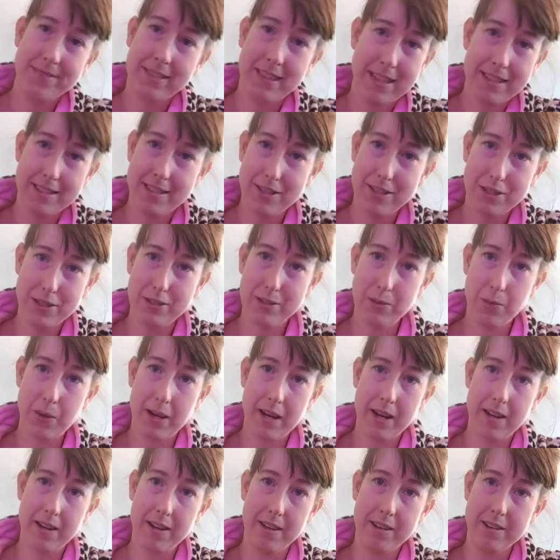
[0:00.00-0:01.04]
That's just the
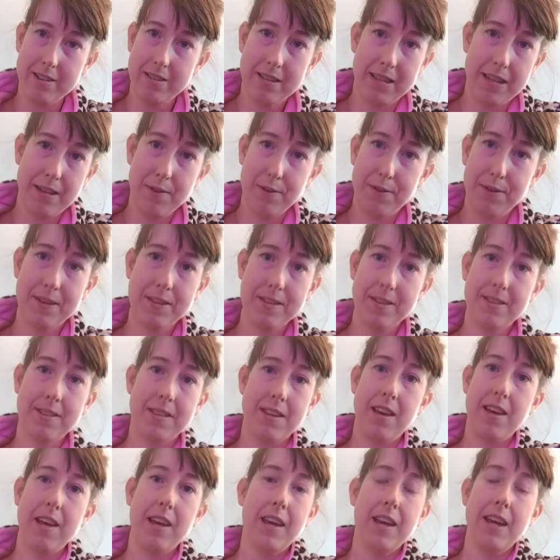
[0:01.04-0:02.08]
way it is. If
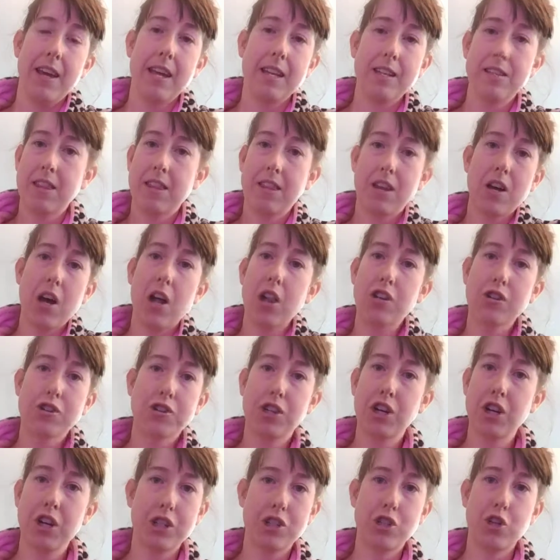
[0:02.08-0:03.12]
the color is
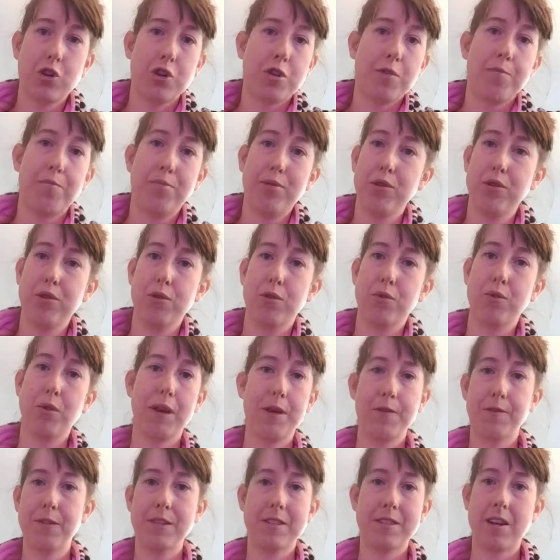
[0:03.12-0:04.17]
going to turn blue
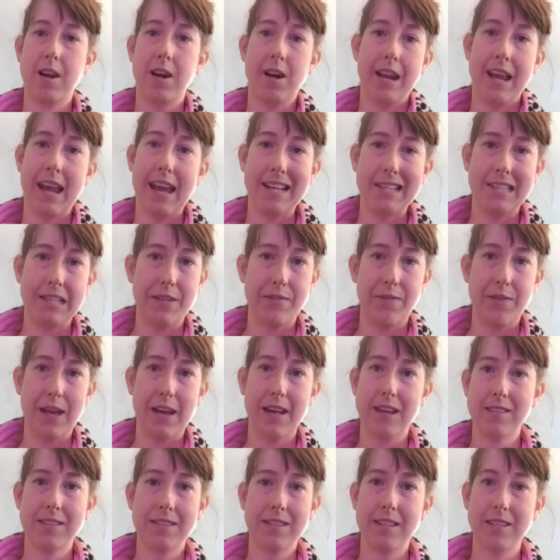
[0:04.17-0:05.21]
if it's
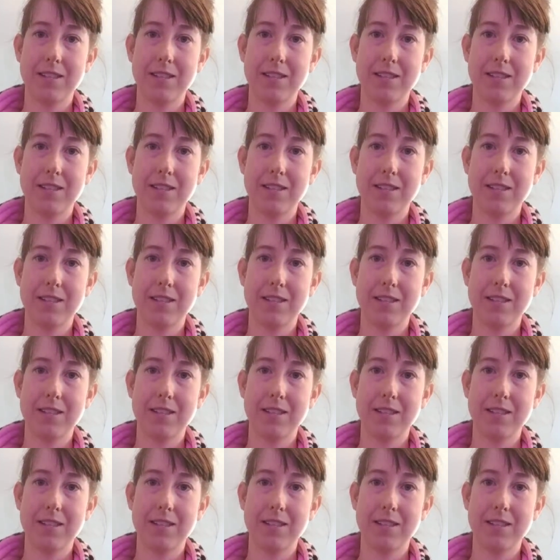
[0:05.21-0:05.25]
non-acid-fast.